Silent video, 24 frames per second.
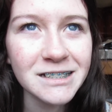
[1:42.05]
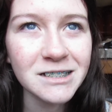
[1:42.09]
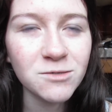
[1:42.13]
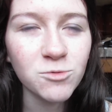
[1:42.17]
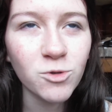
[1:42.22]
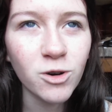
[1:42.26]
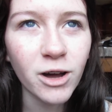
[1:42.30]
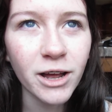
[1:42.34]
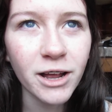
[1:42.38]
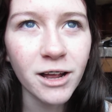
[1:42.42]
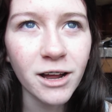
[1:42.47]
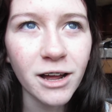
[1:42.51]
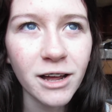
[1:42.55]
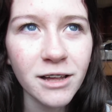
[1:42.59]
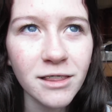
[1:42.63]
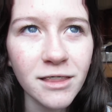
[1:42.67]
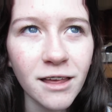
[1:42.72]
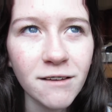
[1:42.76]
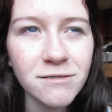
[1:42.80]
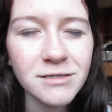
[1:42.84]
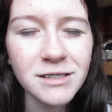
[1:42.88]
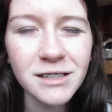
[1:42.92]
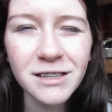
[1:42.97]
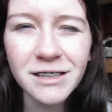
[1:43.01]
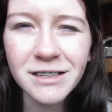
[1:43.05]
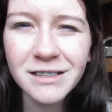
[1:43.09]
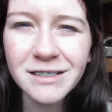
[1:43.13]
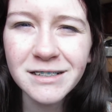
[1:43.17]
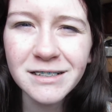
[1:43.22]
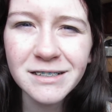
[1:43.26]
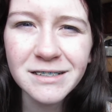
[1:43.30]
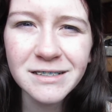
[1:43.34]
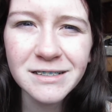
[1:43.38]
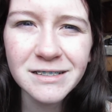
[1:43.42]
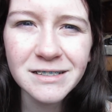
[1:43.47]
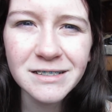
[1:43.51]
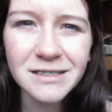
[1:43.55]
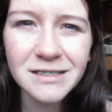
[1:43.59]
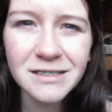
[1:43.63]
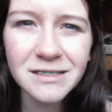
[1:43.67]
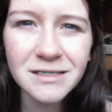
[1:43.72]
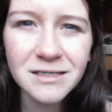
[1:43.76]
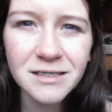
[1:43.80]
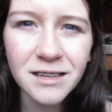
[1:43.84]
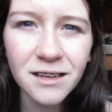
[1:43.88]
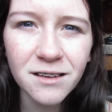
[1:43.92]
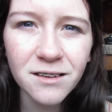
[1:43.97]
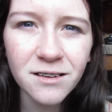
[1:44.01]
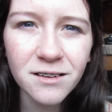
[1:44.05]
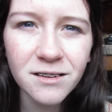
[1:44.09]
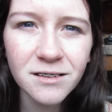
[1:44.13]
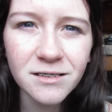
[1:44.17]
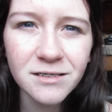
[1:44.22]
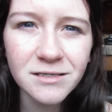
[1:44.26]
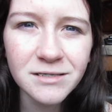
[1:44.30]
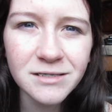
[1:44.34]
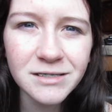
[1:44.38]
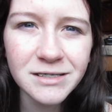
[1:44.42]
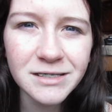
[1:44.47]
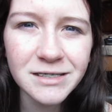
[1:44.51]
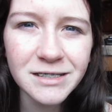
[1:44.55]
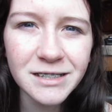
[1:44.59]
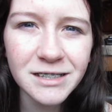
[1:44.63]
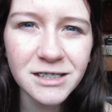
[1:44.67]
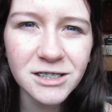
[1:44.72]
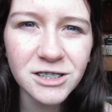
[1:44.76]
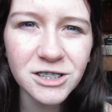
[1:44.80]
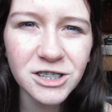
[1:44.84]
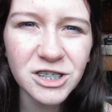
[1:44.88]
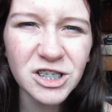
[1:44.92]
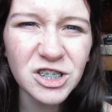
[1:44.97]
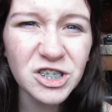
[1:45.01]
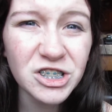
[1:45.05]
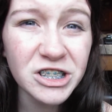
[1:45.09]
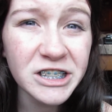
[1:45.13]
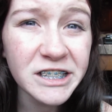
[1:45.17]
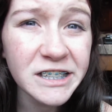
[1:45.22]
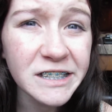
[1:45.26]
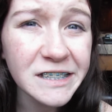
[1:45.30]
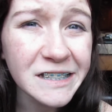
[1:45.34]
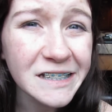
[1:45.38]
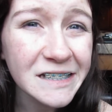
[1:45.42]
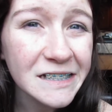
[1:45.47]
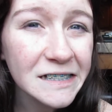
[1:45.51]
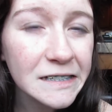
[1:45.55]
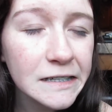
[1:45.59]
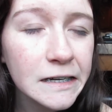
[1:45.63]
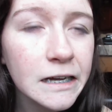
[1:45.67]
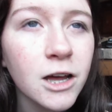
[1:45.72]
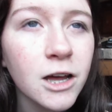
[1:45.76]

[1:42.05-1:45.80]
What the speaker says: well, I left at like 6:30,